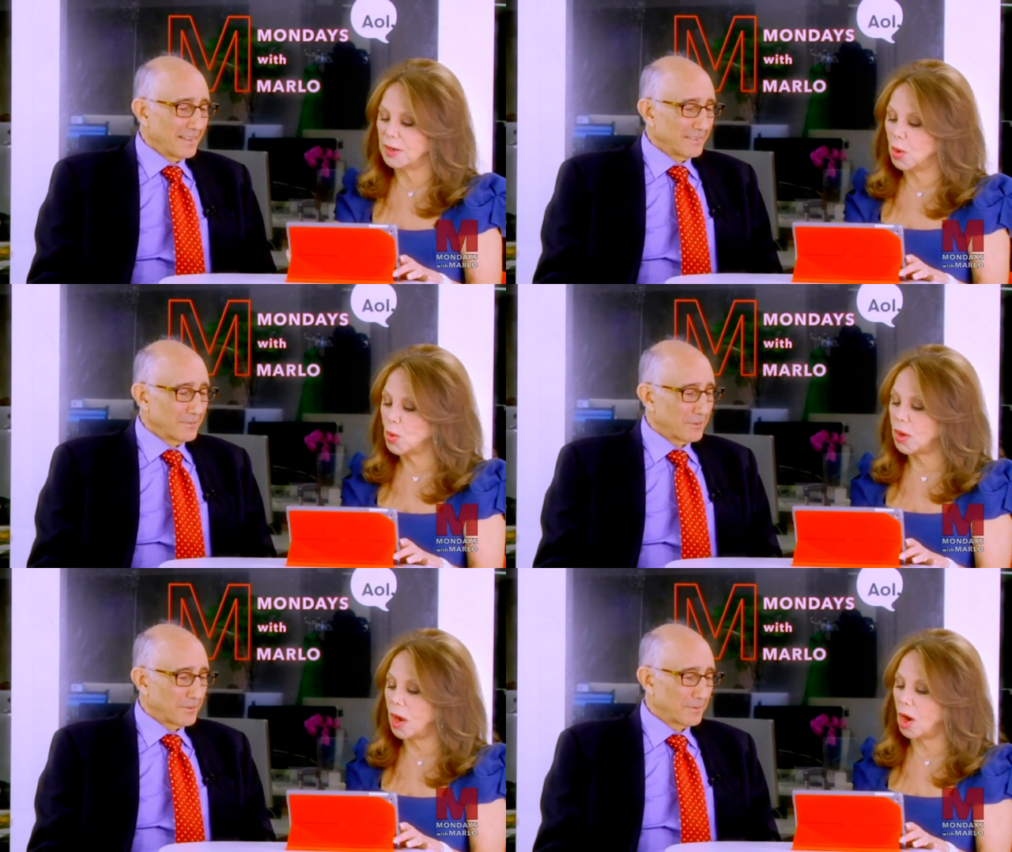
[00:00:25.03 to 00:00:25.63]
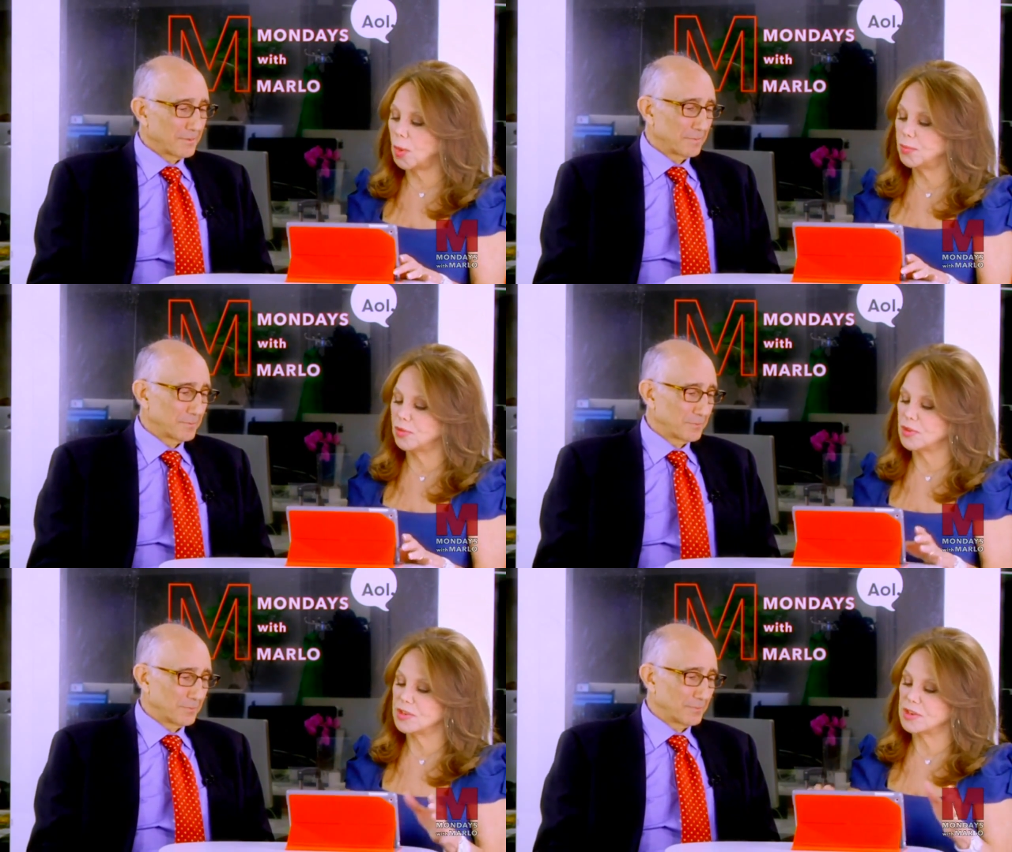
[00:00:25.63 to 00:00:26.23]
Speaker 1: and low
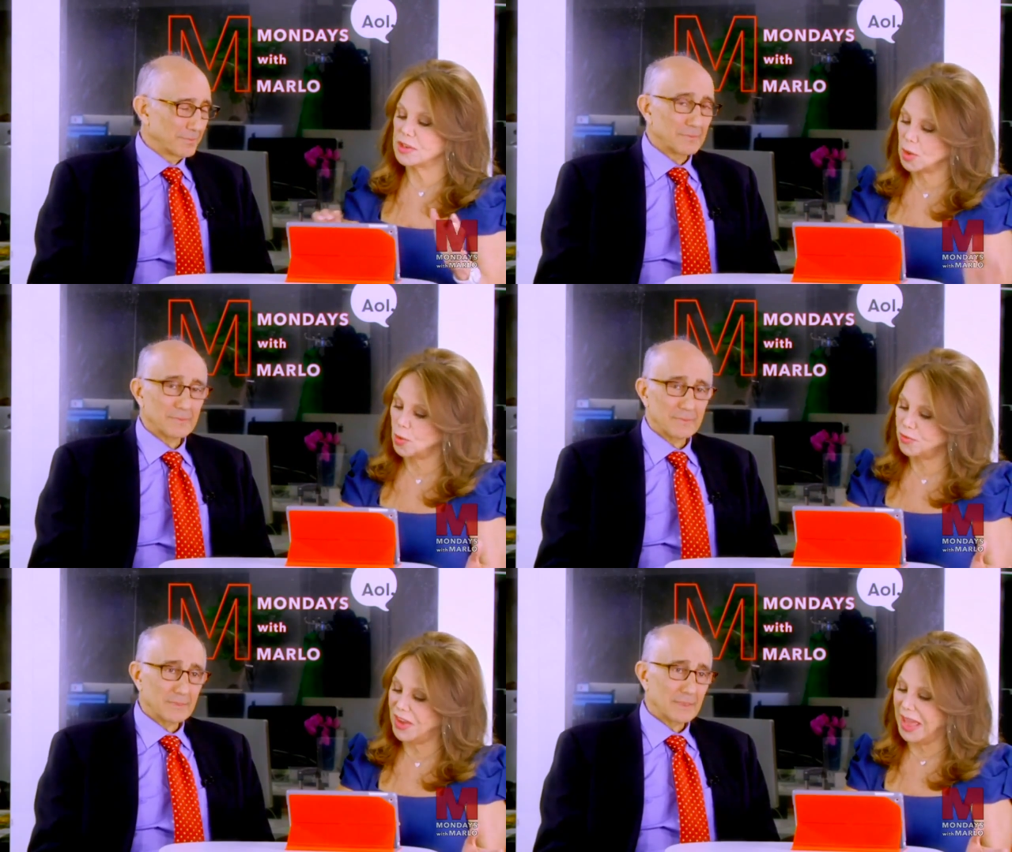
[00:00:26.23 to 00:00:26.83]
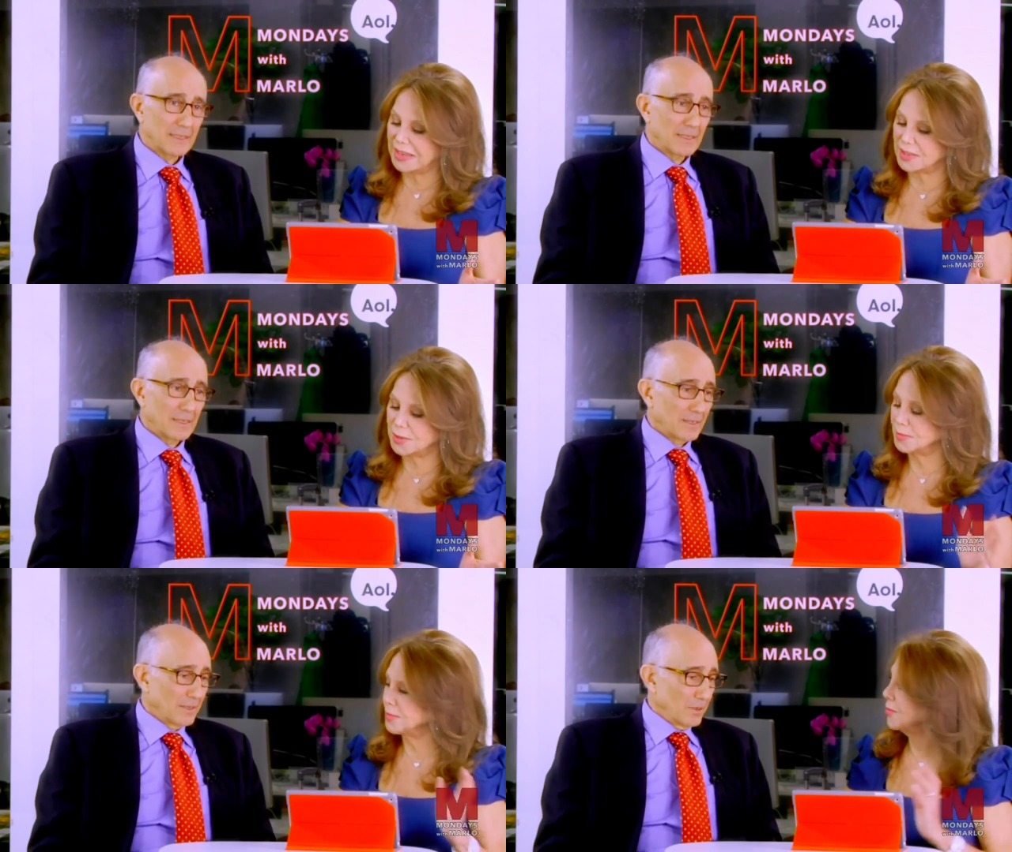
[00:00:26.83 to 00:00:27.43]
carb versus low
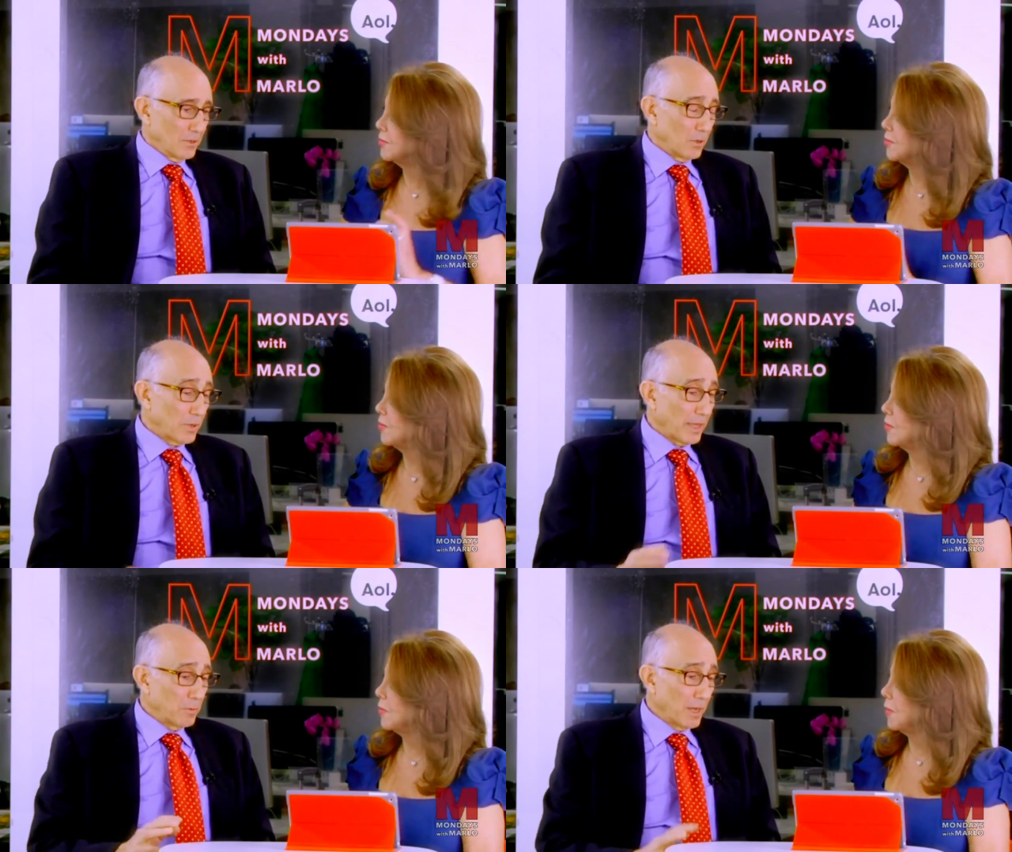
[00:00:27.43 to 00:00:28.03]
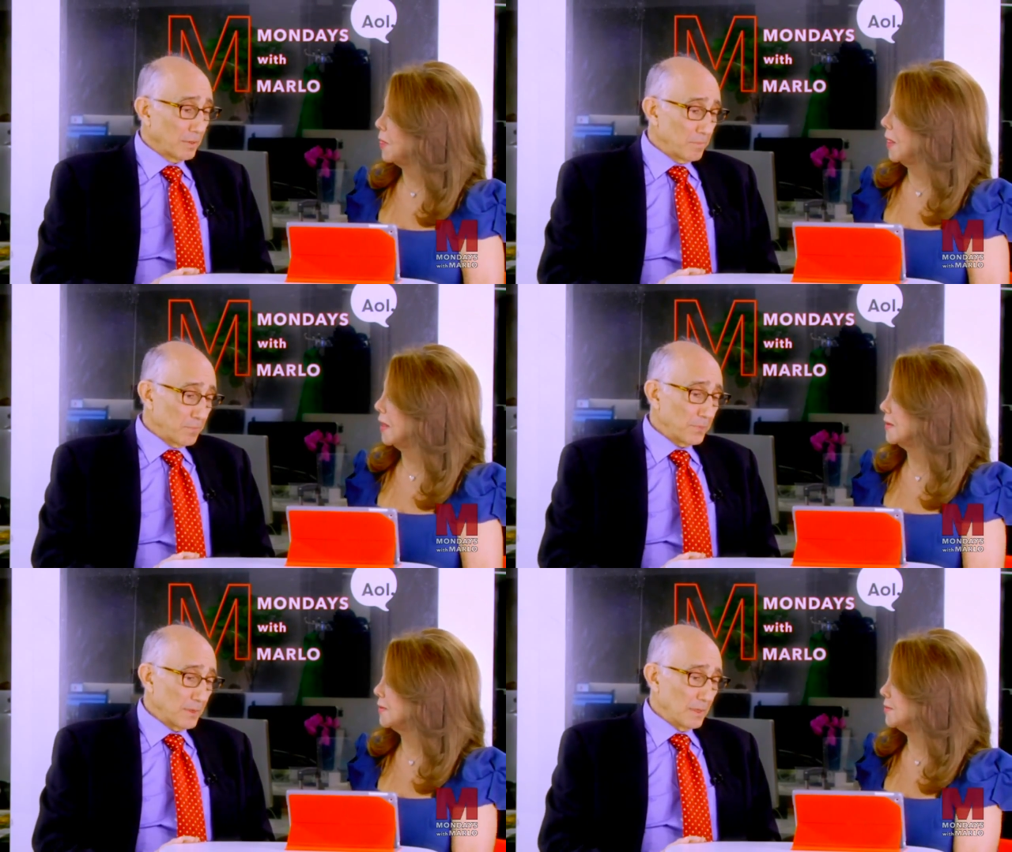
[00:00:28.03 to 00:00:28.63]
fat?
Speaker 2: Okay,
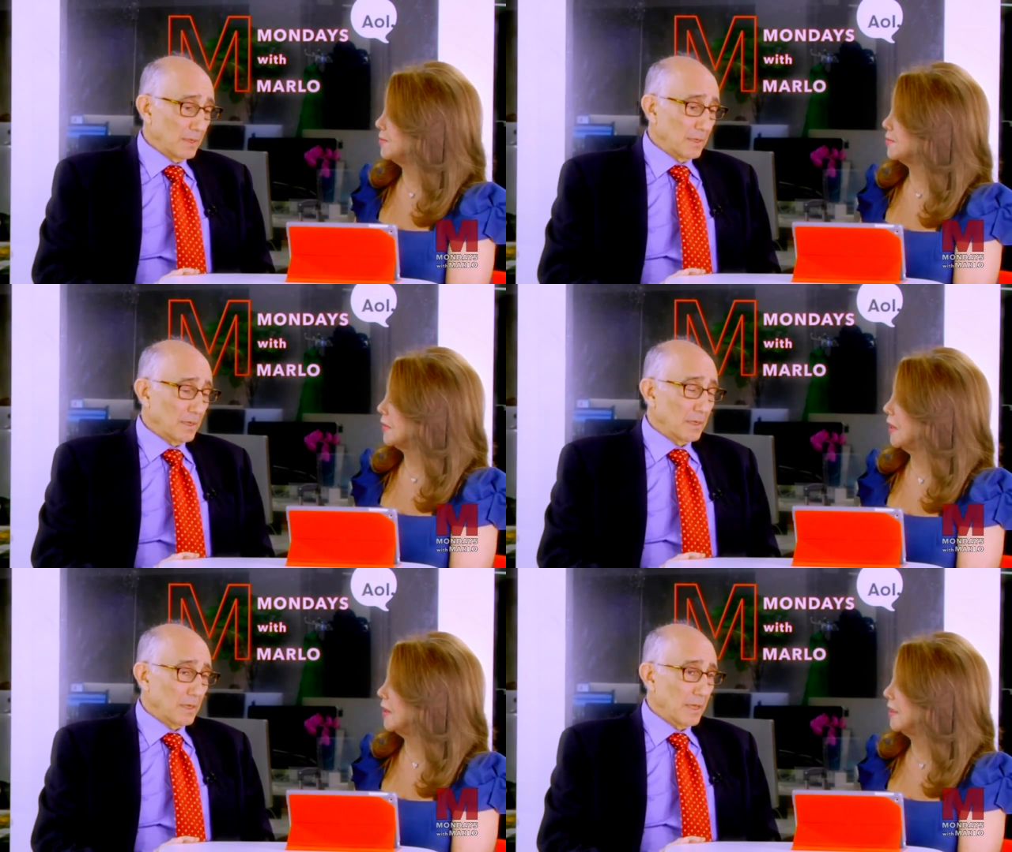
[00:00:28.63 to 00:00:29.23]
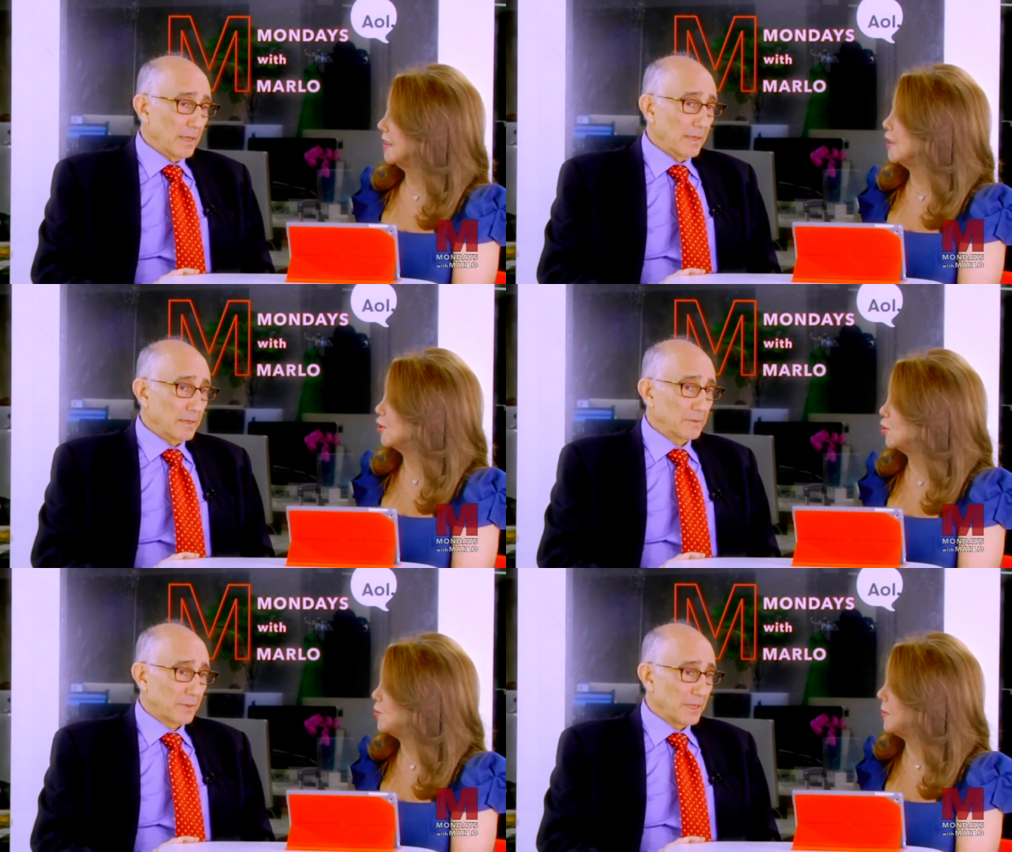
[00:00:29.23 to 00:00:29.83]
well,
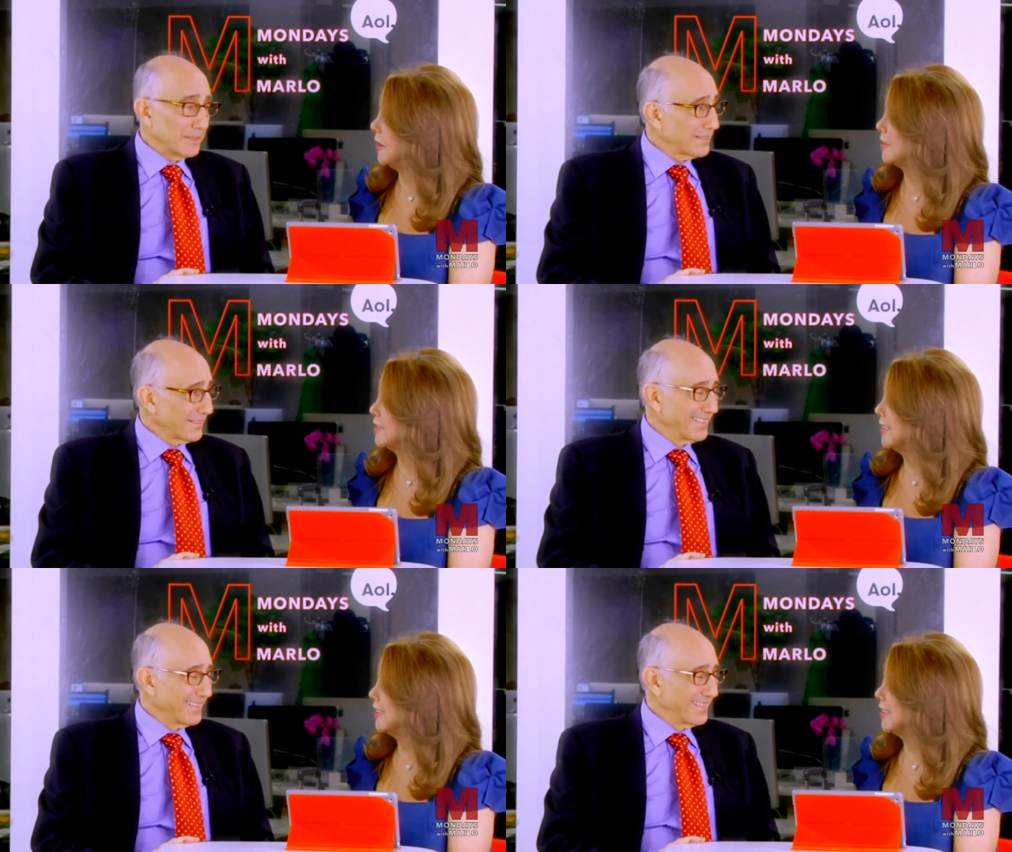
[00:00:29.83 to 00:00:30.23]
Speaker 1: in two minutes.